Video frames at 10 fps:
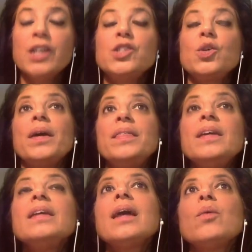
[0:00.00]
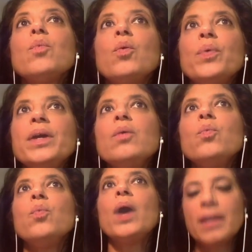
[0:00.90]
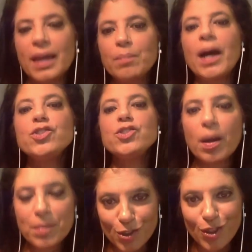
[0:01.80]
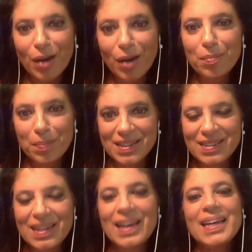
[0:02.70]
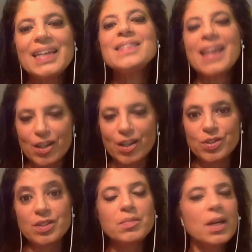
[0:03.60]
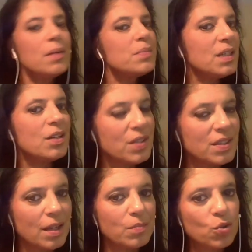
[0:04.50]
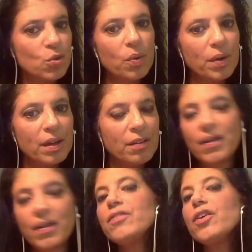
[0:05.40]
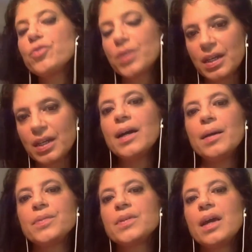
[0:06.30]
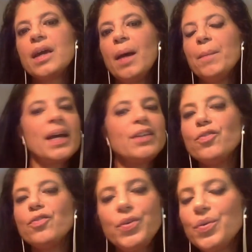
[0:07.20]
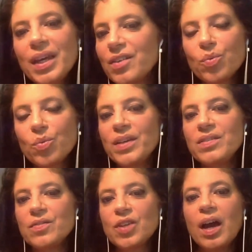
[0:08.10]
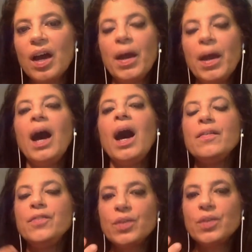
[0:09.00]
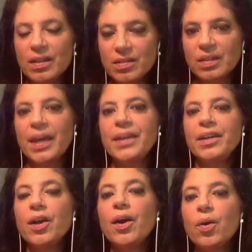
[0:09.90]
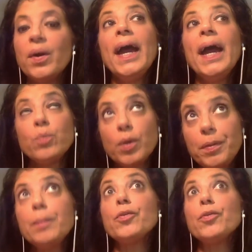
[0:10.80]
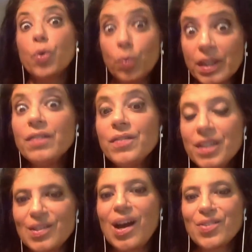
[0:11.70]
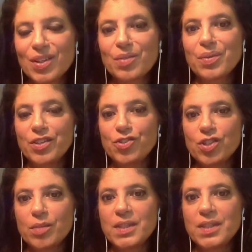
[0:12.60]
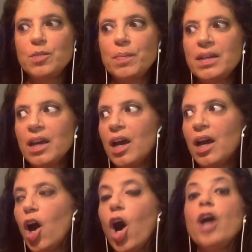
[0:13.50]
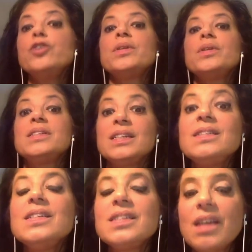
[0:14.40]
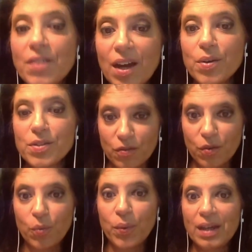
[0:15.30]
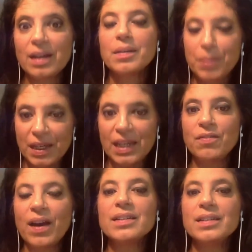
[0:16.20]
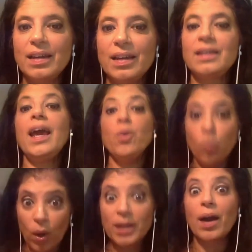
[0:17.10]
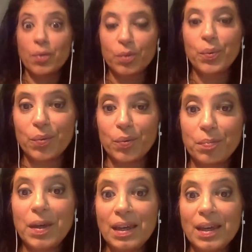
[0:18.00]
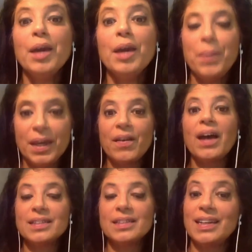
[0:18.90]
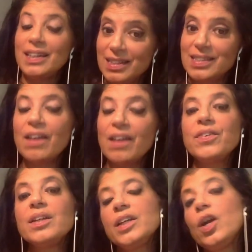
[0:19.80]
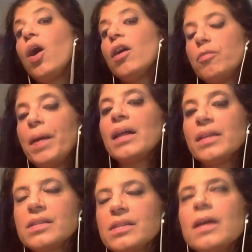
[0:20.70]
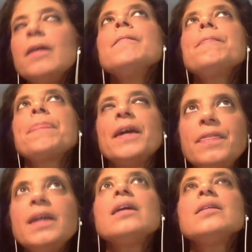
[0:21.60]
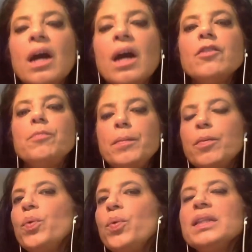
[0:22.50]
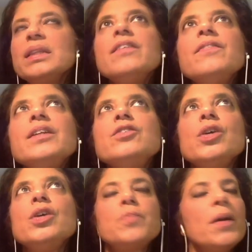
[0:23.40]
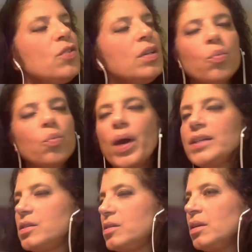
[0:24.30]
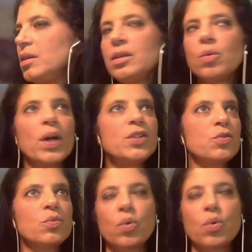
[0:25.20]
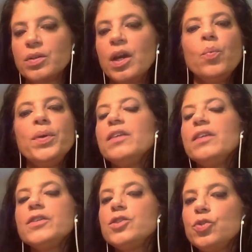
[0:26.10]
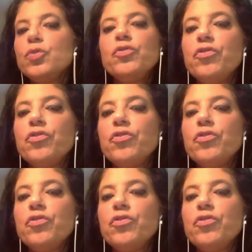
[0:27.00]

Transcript: So I think that what we, and again, my job as a therapist is actually sometimes to hear the same story 500 times. But I don't view that as a waste of time. I view that as a letting go. And when people don't leave these toxic relationships, they spend 167 hours of a week being invalidated and one hour a week with me being validated. It's definitely off balance. I think a lot of people, we live in, especially in the West, in, in, the Western world, we live in too